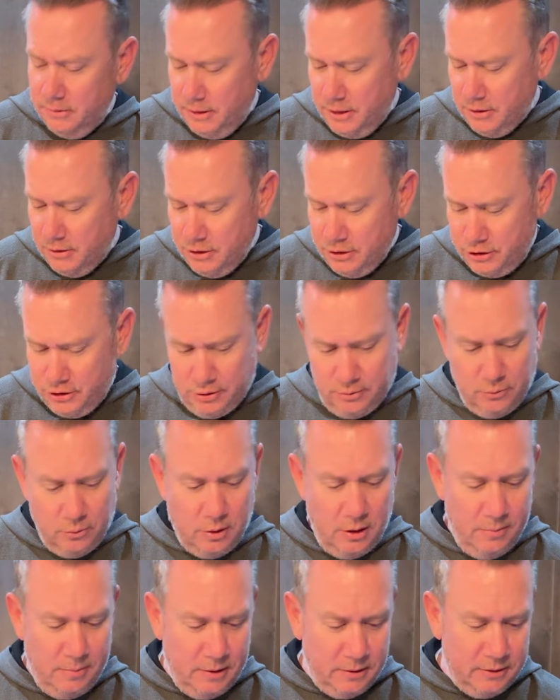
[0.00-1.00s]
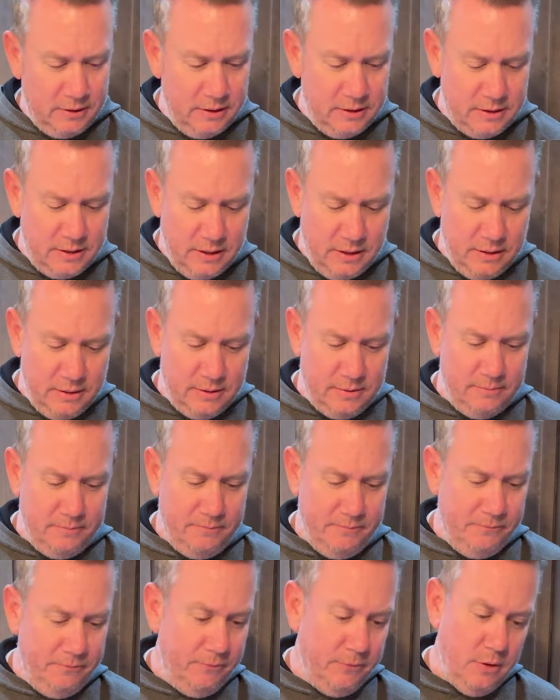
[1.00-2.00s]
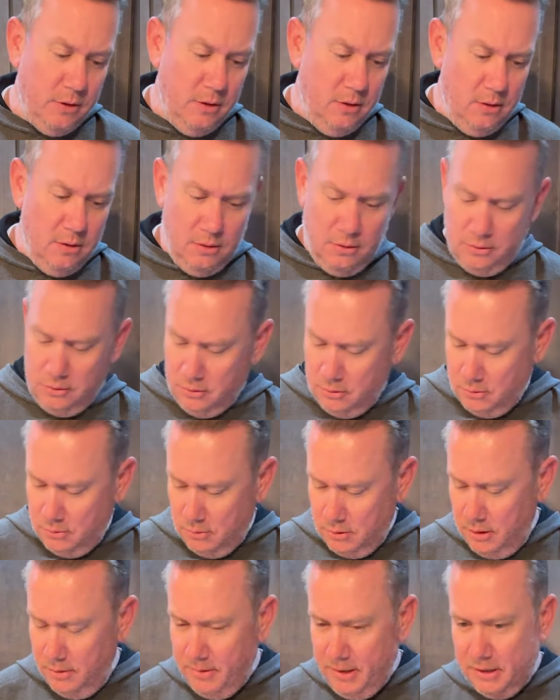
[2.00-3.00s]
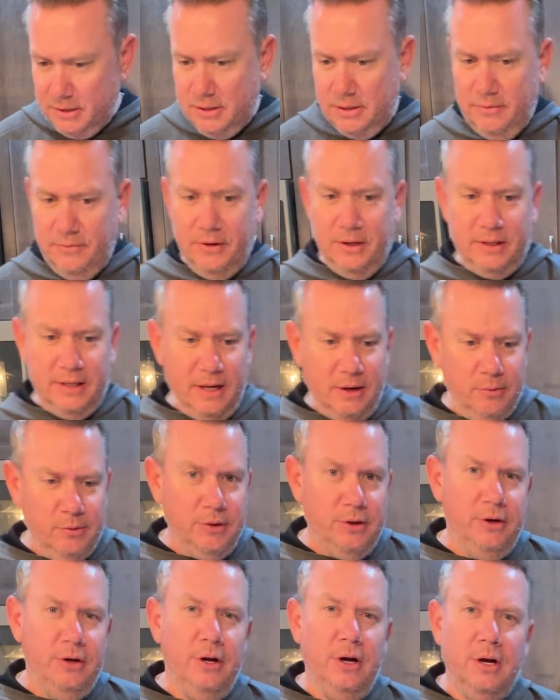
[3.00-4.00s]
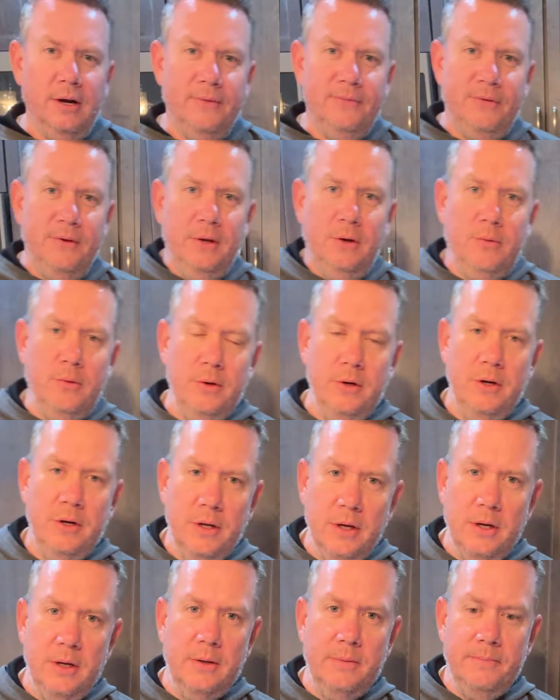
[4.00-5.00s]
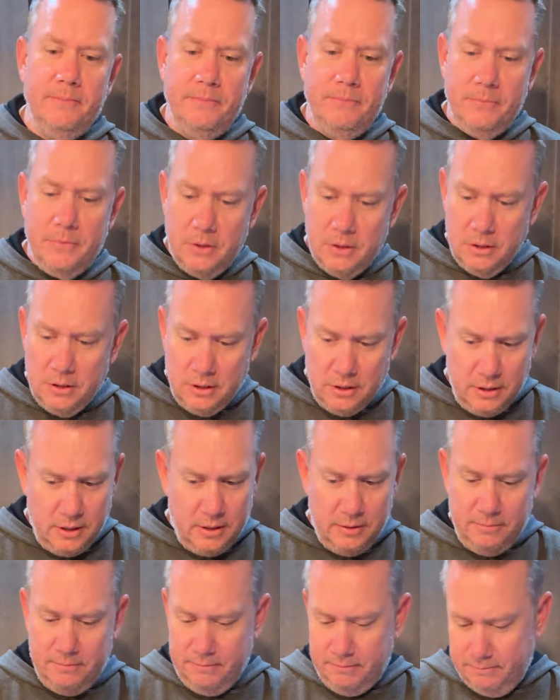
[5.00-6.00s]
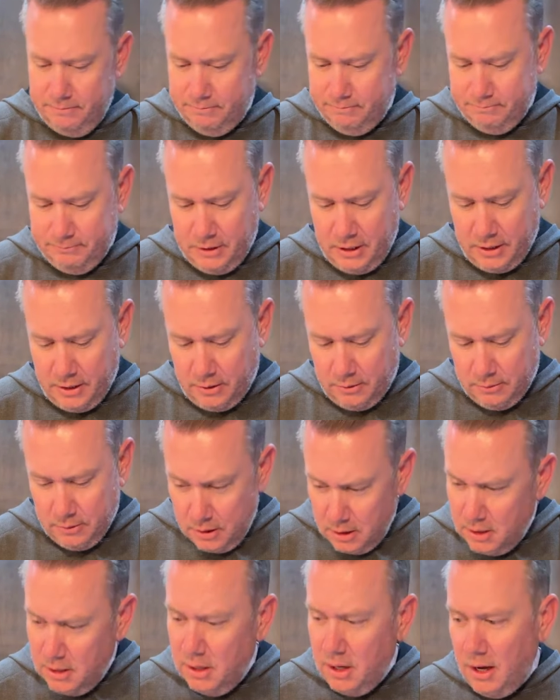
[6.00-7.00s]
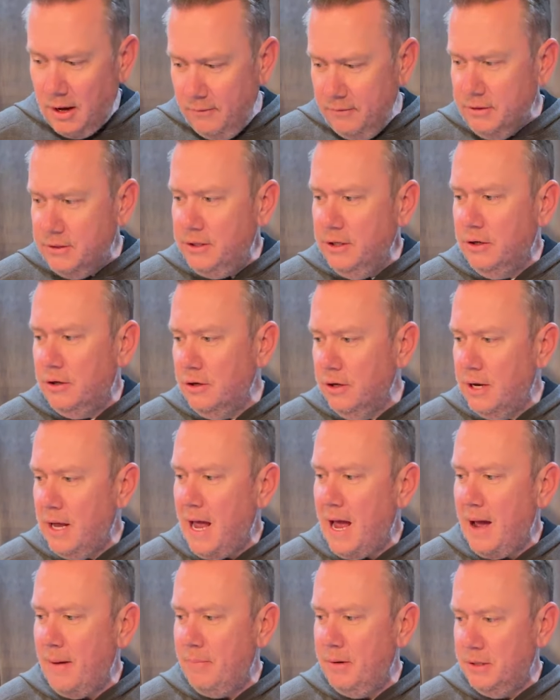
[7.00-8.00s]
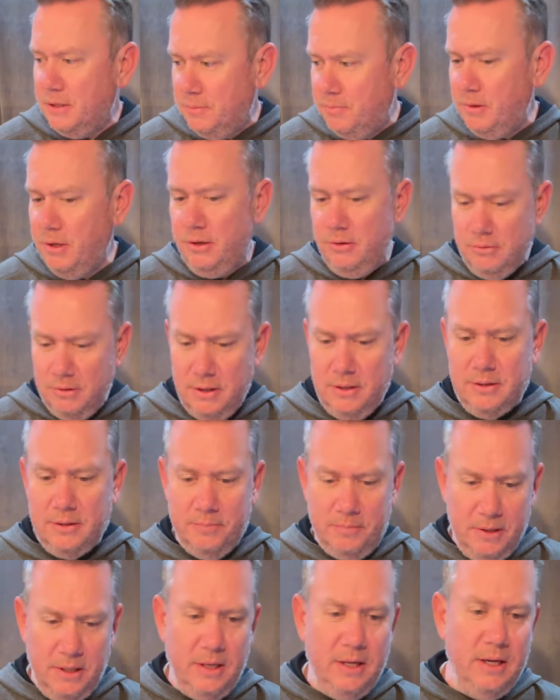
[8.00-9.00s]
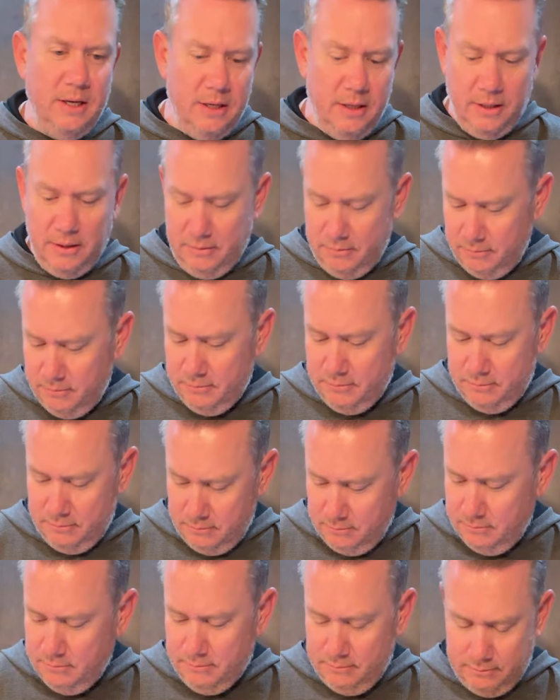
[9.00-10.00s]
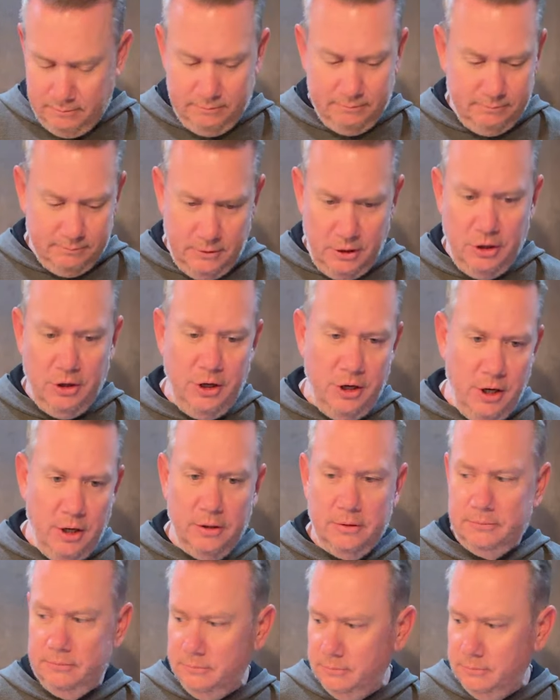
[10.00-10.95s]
You know, you shouldn't worry about these things. Don't worry about stuff like that when you're young. I feel like when you're young, you need, you know, obviously good habits, but you need to be eating. You're young.